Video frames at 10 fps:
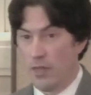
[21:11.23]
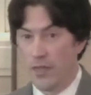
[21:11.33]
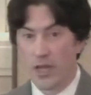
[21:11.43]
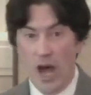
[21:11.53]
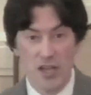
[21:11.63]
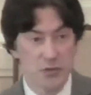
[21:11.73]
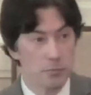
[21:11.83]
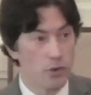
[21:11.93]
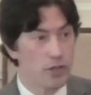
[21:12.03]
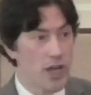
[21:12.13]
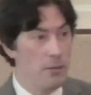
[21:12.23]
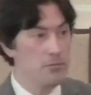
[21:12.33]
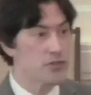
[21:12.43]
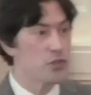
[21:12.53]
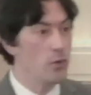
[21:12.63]
The gospel
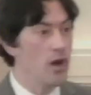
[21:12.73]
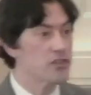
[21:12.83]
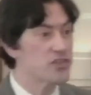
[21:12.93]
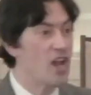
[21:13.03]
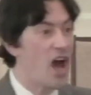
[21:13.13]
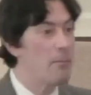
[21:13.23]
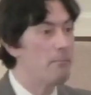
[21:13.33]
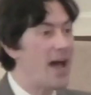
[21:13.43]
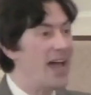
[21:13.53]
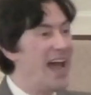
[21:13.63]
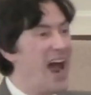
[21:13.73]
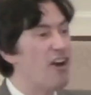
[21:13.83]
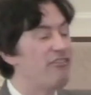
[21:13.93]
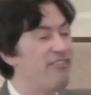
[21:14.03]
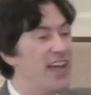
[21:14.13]
comes to us not by
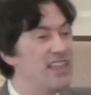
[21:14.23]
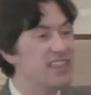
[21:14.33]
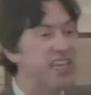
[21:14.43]
our faith